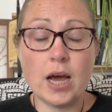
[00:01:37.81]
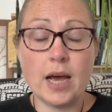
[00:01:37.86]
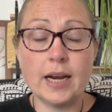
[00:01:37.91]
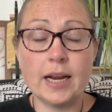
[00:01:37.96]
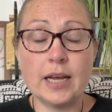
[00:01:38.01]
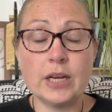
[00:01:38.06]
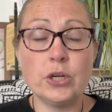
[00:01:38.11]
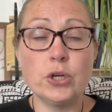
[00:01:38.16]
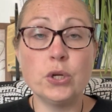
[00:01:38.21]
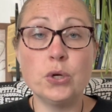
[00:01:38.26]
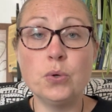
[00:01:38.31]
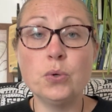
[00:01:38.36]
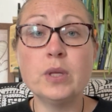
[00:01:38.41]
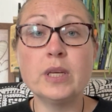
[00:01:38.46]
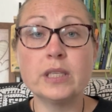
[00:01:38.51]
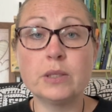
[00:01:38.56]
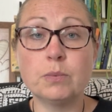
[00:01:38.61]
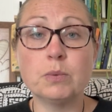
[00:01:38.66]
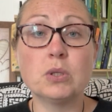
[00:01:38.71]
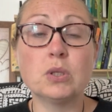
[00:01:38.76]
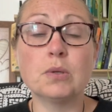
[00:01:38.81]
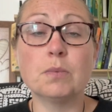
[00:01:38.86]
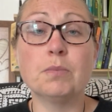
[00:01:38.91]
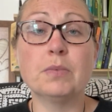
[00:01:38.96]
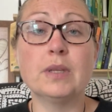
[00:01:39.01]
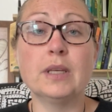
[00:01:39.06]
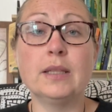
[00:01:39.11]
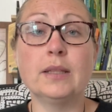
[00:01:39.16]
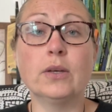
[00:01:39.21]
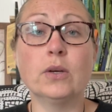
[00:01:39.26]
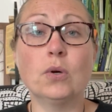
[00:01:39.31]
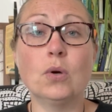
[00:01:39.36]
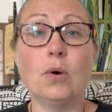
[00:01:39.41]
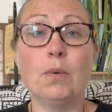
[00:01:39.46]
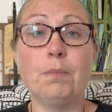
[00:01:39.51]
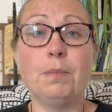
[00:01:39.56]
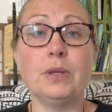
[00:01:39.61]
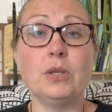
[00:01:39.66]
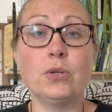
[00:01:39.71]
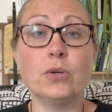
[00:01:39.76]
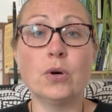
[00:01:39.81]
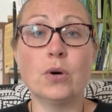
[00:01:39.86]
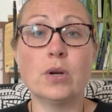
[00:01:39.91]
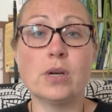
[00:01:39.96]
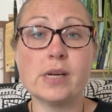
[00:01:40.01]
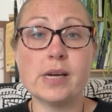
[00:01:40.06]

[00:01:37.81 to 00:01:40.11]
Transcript: and I knew this was something that could be done,